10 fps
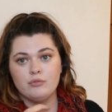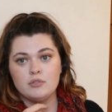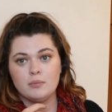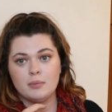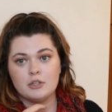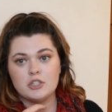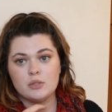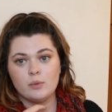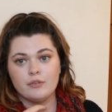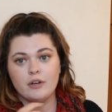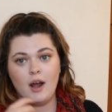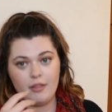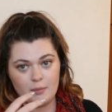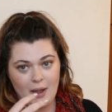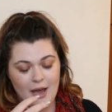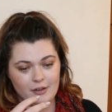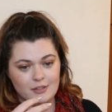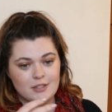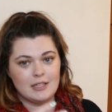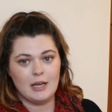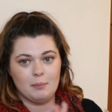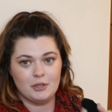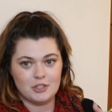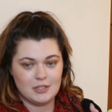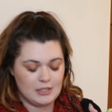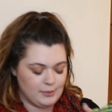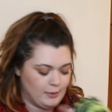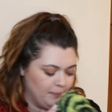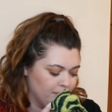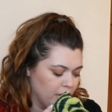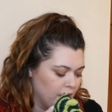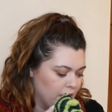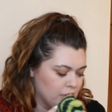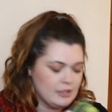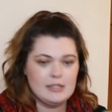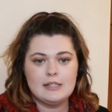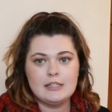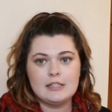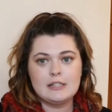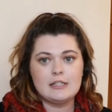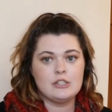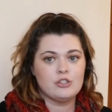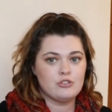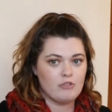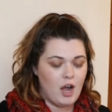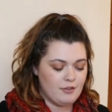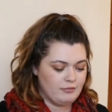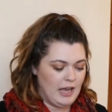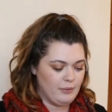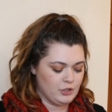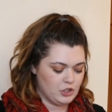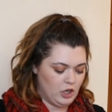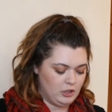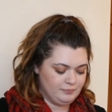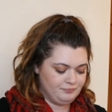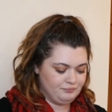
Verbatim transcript: to purchase one of her other patterns, and I purchased this one. So this is the Strawflower Shawl,